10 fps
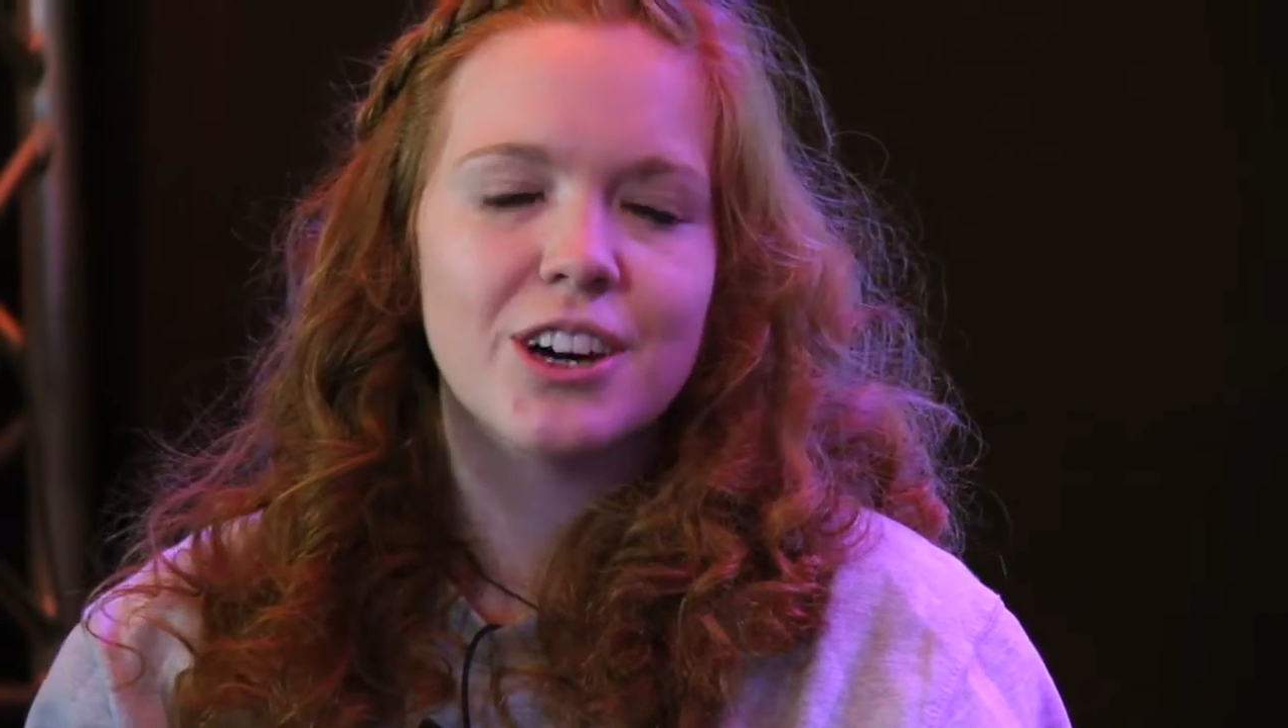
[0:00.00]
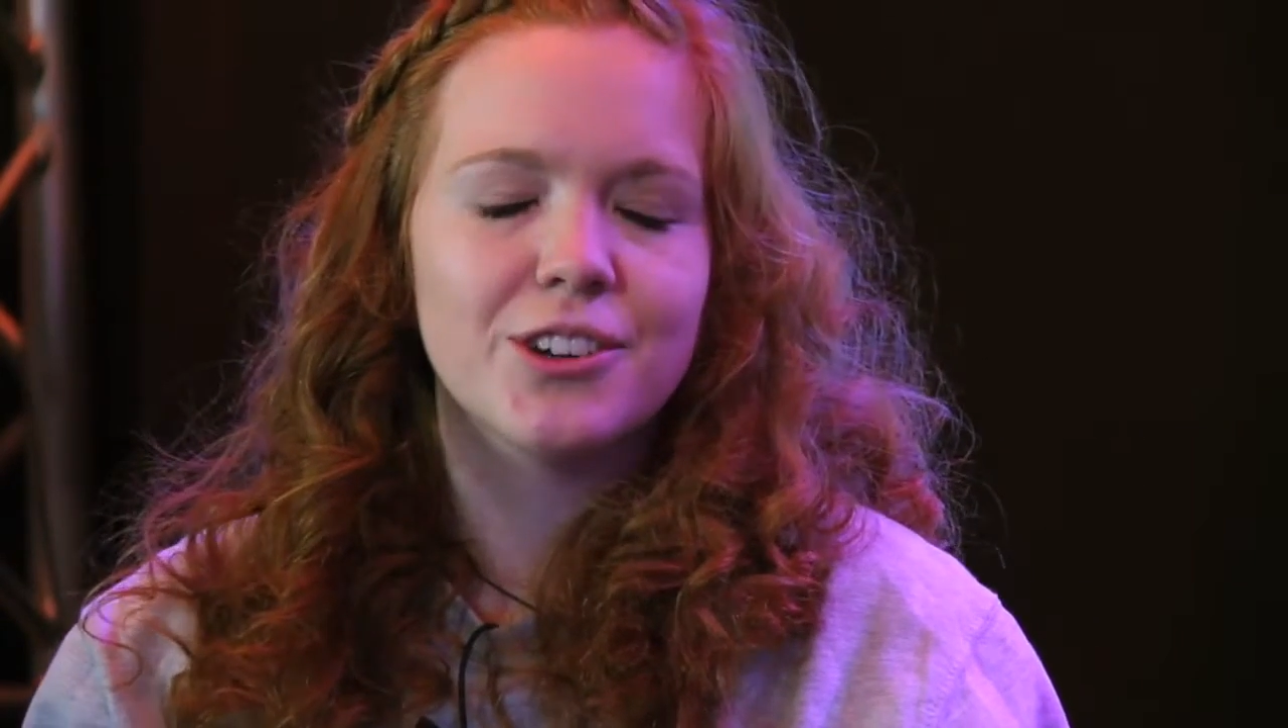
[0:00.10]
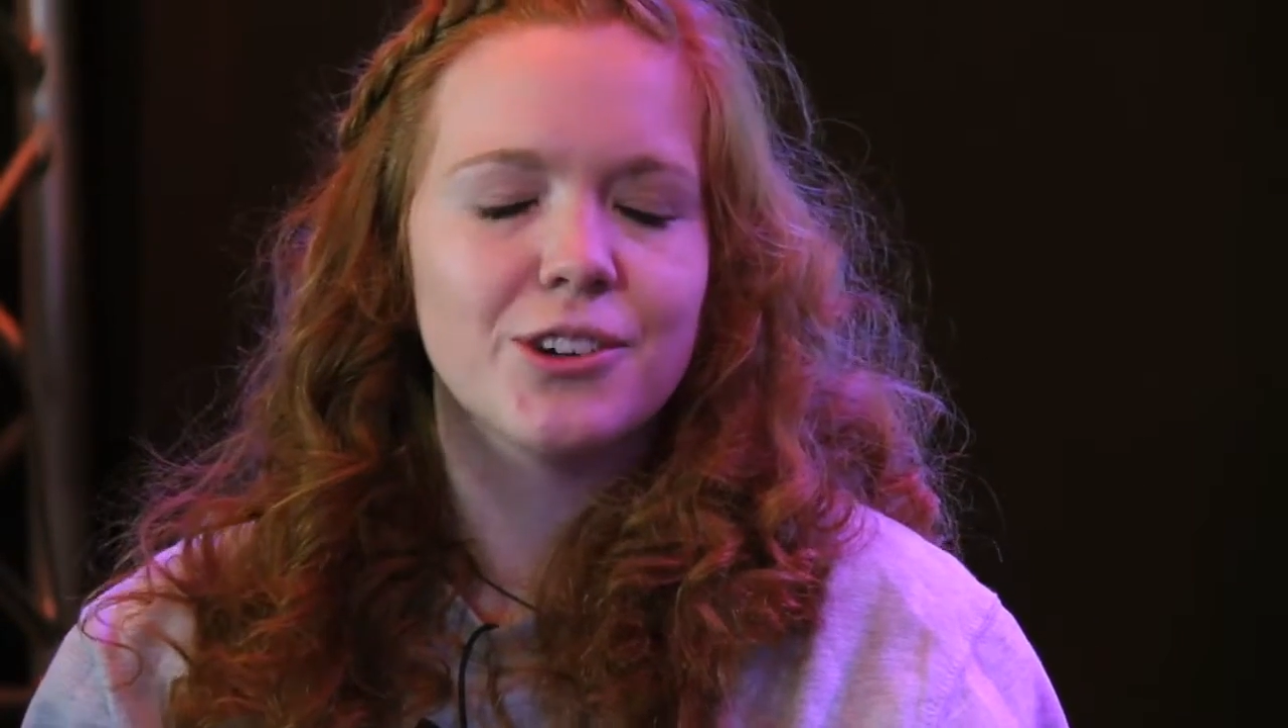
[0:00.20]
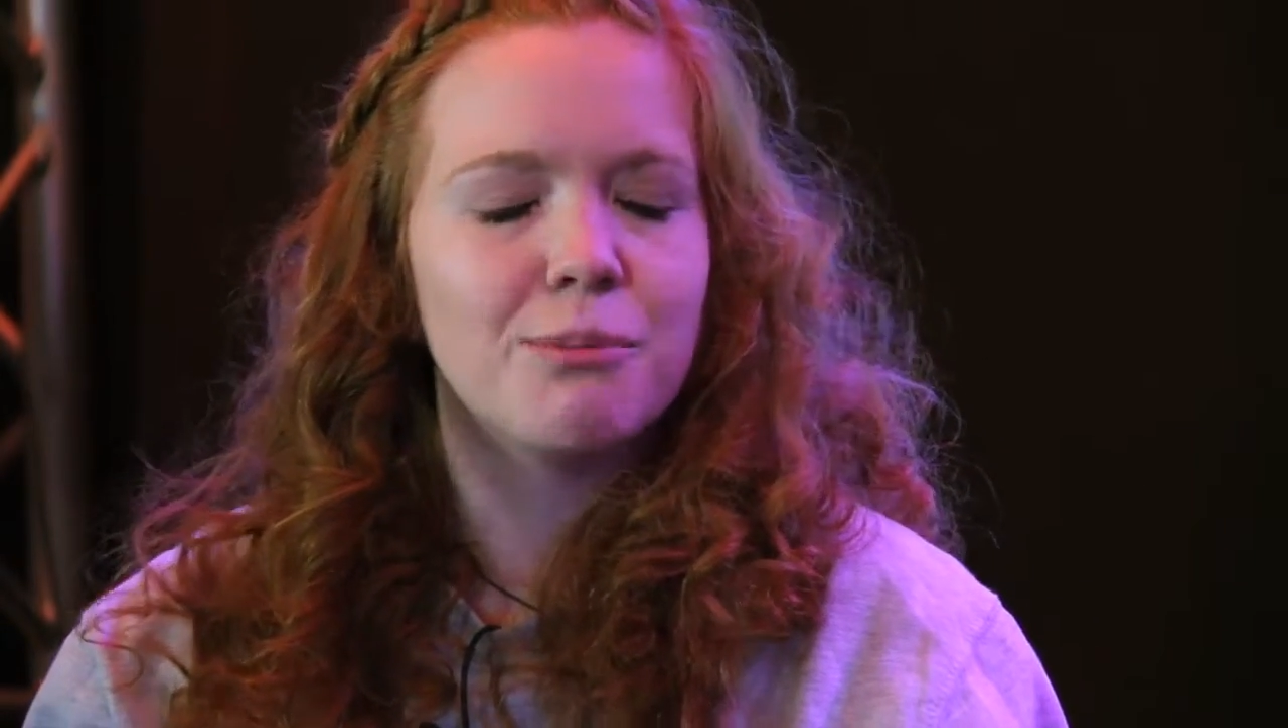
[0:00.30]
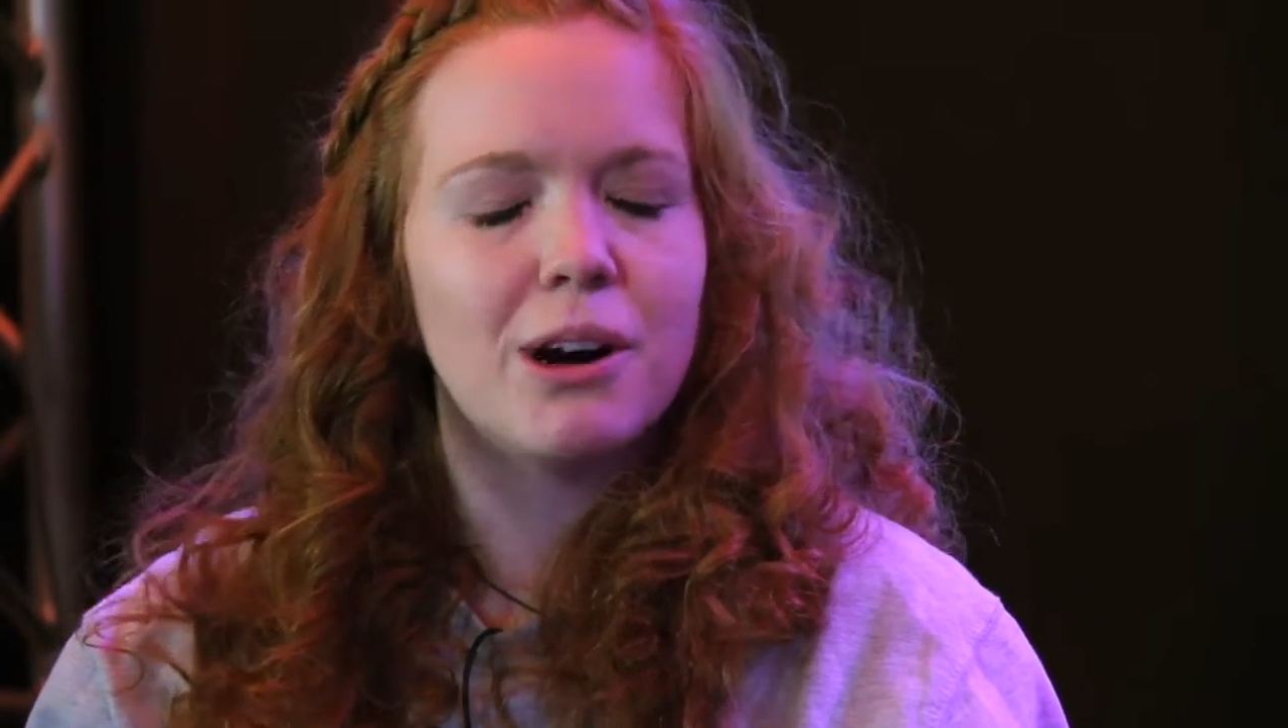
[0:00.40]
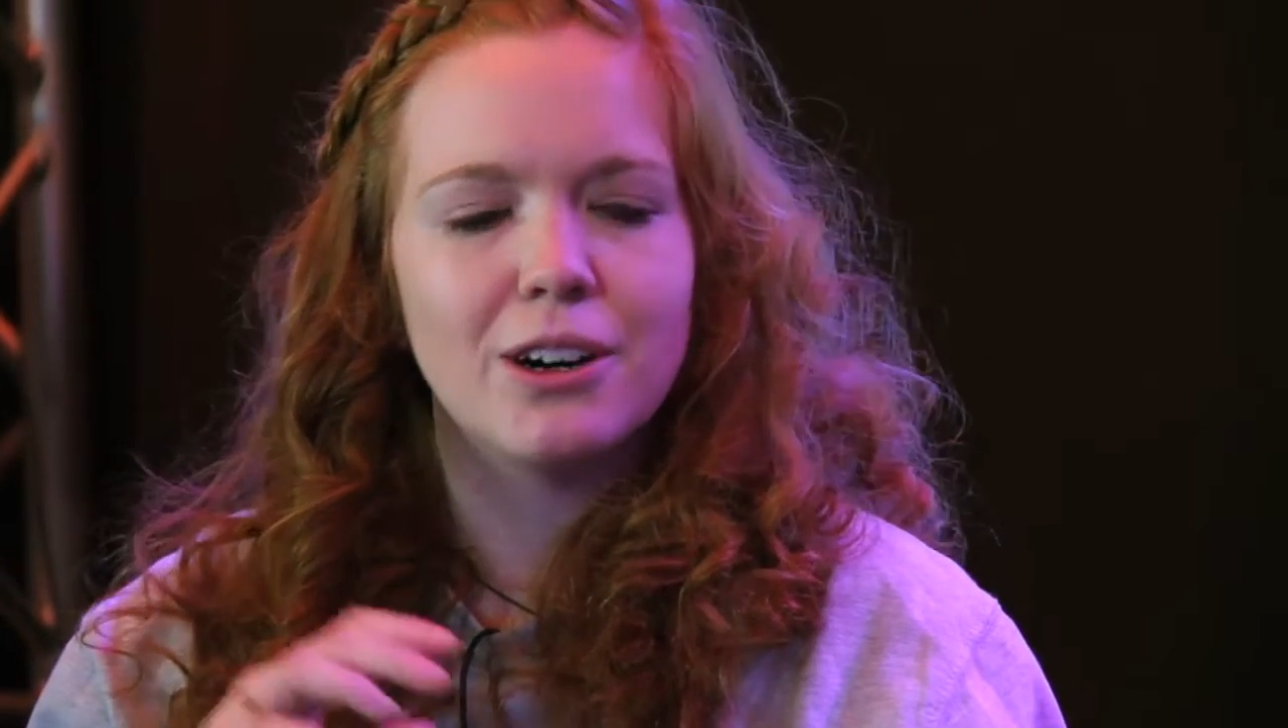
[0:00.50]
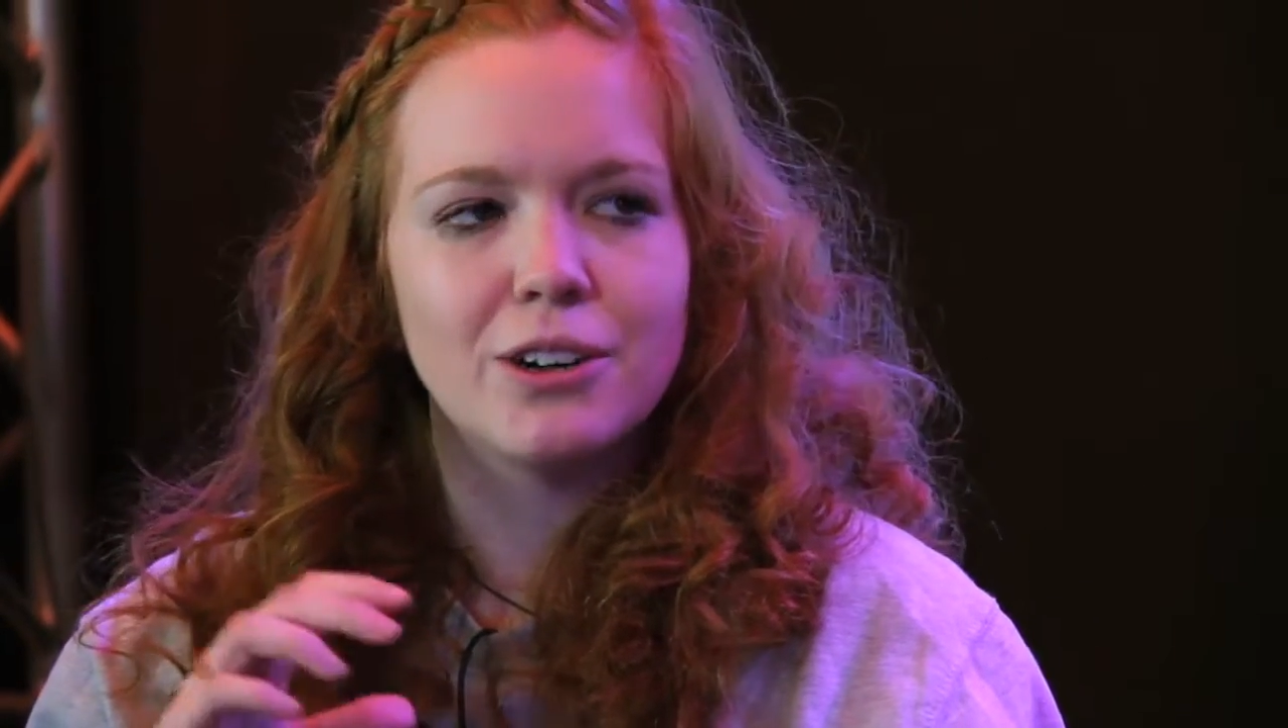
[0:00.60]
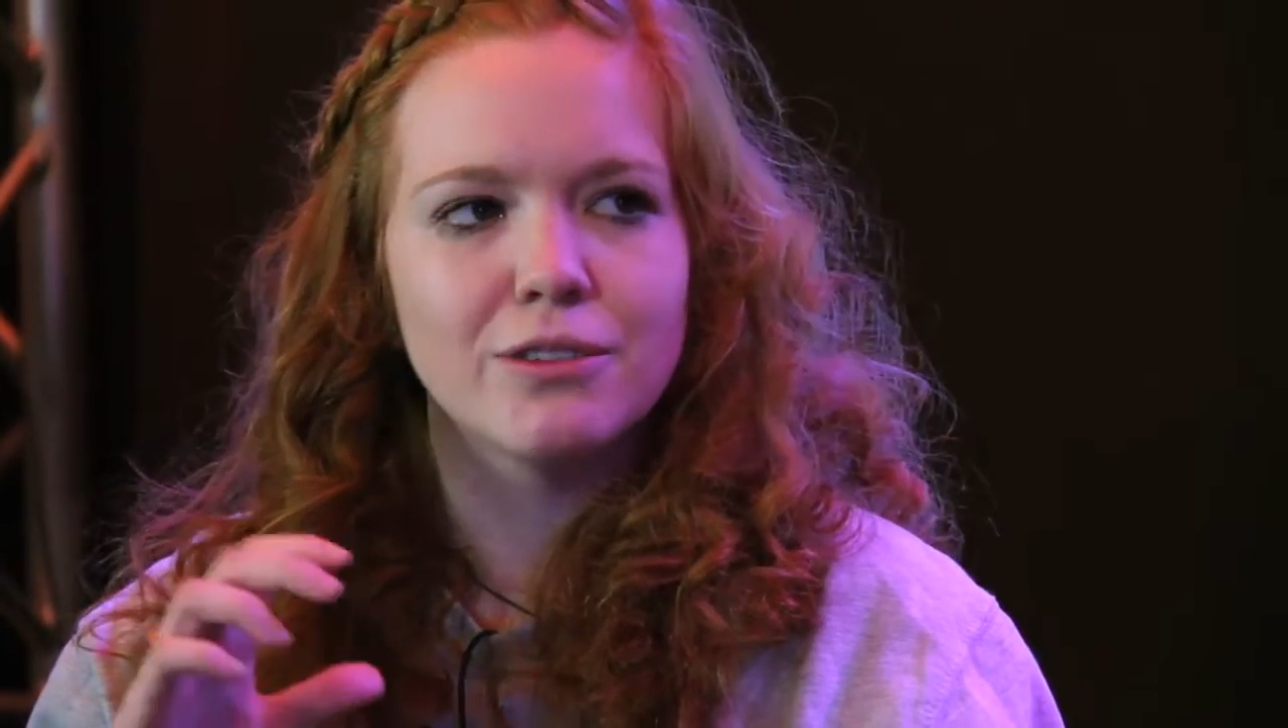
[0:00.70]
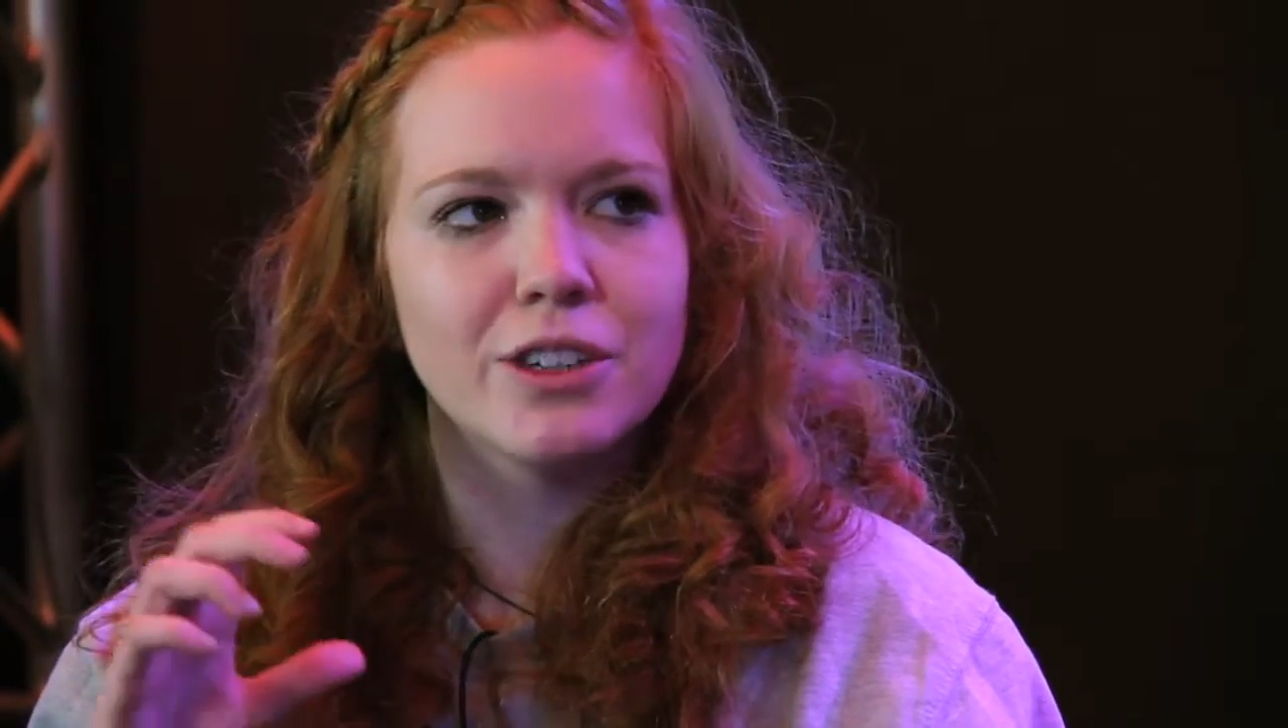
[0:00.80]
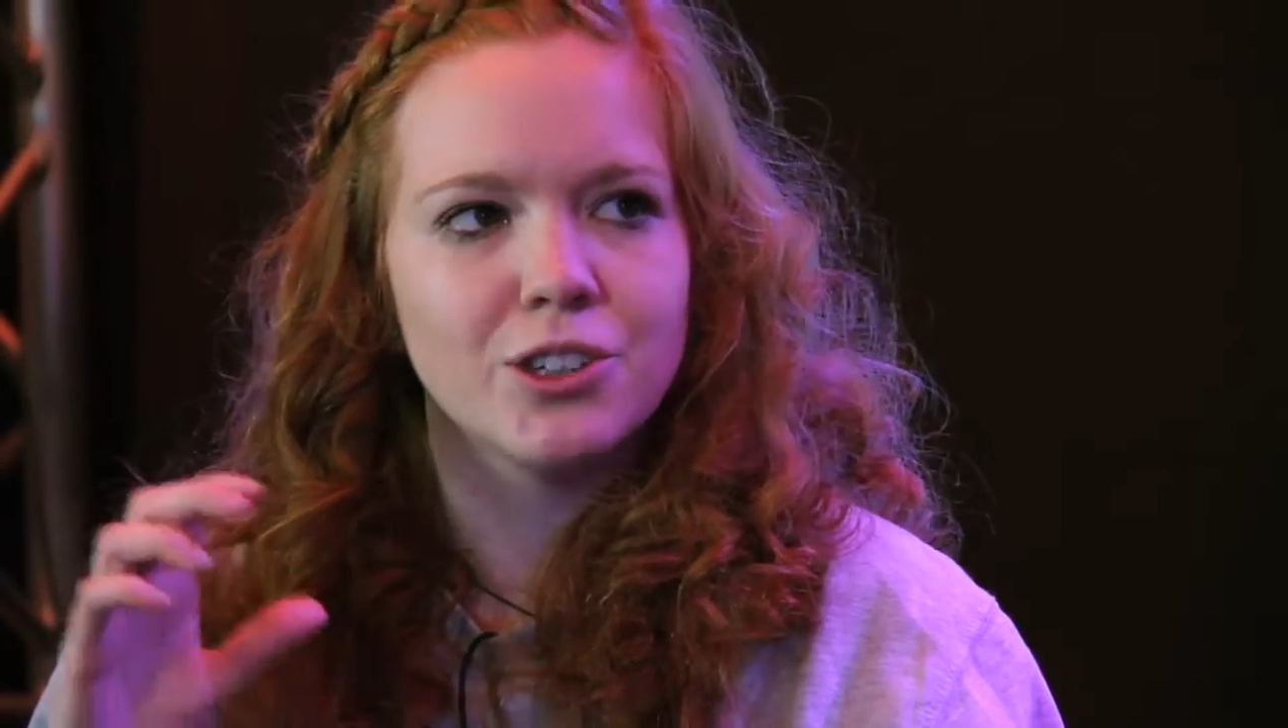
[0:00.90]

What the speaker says: are not part of